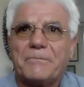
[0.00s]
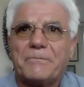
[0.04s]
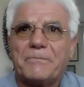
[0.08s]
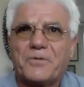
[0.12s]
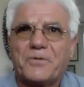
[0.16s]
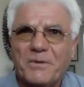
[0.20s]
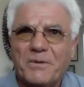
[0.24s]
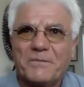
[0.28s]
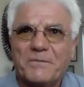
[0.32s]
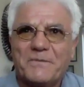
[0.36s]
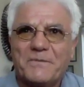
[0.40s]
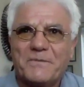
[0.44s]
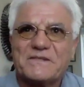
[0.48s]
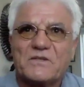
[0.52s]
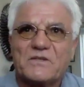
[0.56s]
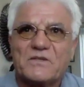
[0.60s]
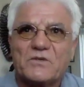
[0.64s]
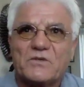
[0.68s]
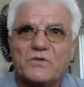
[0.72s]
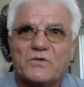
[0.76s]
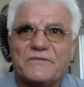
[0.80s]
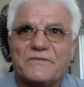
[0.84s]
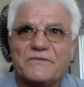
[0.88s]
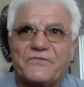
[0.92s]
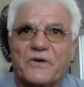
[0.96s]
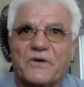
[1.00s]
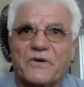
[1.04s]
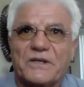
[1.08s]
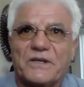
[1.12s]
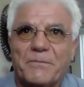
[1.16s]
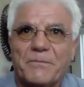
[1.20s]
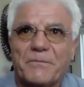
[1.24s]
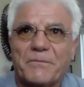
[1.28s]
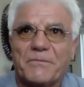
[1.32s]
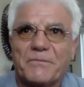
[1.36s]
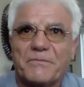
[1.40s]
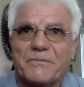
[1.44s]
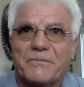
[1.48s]
probably it's good if I
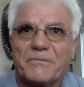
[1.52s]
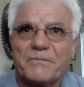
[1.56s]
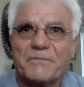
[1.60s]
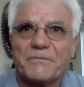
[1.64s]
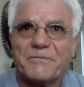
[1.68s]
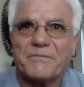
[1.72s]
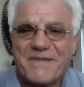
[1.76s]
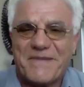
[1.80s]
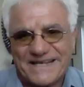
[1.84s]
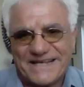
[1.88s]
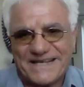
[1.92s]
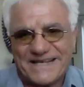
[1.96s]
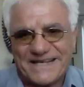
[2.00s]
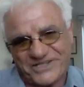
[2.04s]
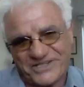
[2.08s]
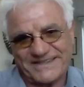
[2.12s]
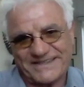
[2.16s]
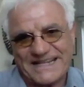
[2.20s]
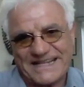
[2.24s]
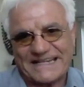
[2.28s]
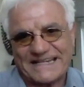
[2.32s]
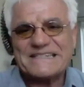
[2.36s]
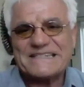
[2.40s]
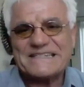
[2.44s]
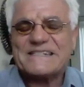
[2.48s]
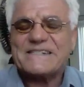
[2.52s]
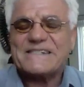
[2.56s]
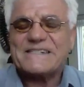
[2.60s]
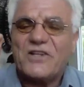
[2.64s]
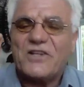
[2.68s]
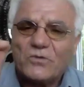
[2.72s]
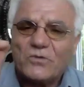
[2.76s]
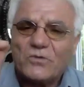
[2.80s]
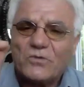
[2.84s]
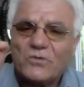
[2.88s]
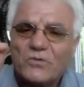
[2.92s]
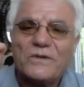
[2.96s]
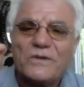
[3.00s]
mention that it's
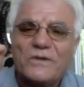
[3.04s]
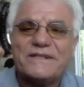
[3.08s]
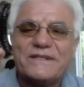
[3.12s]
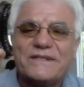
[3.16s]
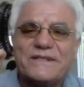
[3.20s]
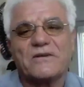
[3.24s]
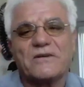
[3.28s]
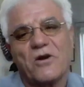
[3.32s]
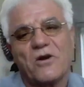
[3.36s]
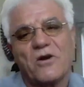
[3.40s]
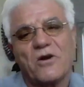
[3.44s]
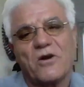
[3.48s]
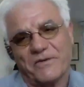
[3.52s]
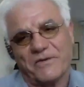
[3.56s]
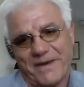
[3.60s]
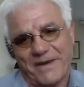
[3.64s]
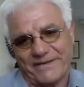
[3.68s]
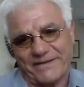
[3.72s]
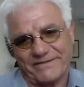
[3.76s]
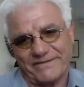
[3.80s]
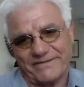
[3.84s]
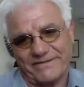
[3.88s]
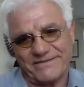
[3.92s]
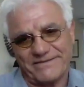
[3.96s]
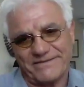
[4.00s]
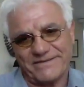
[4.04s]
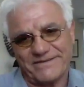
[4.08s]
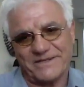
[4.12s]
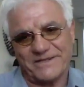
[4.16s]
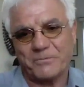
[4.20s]
not only the government.